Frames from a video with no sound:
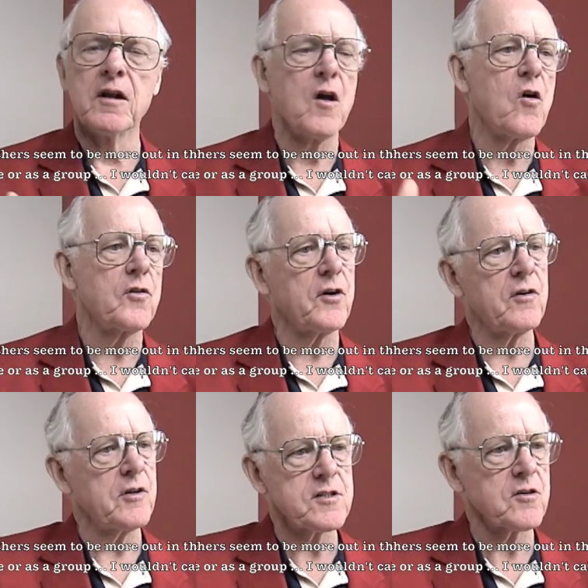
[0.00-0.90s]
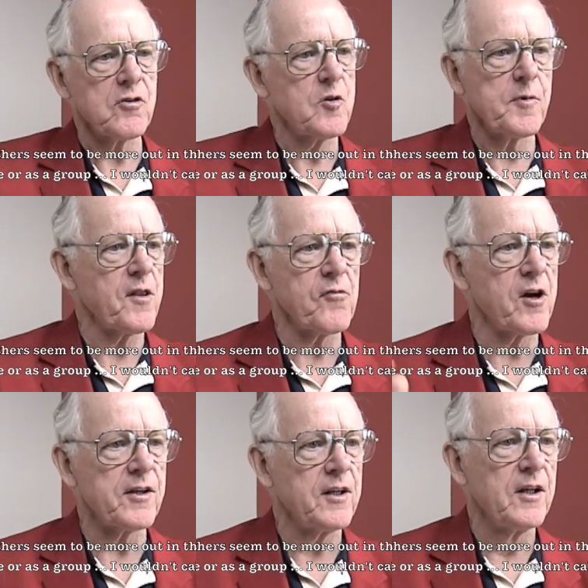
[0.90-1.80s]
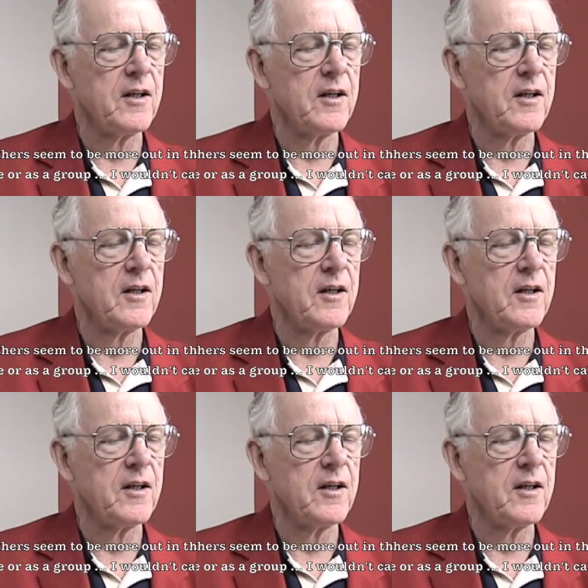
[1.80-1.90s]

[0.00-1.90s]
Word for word: alone or as a group, either one.